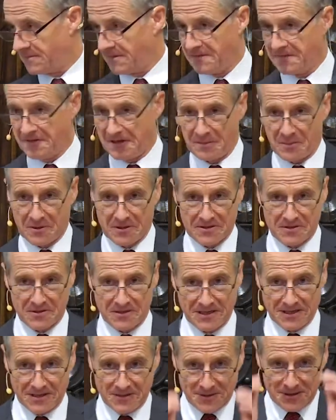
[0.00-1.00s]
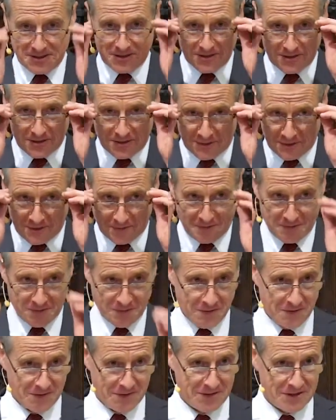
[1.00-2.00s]
If anybody's got any questions from the
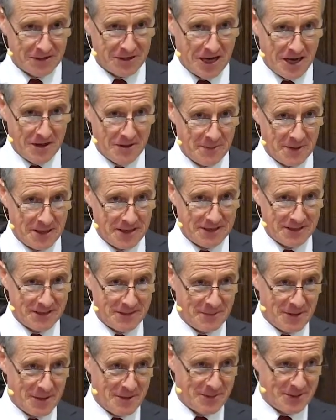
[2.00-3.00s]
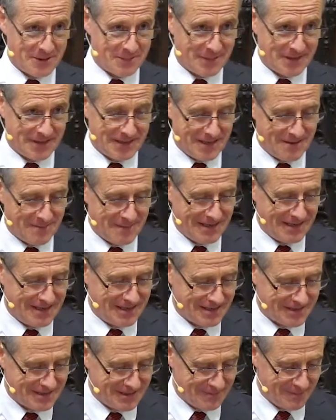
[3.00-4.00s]
floor, you can shout them out in a moment, but let me
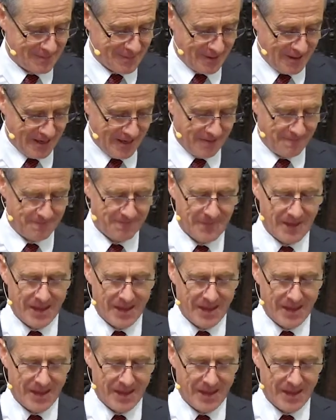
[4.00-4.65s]
lead us in prayer.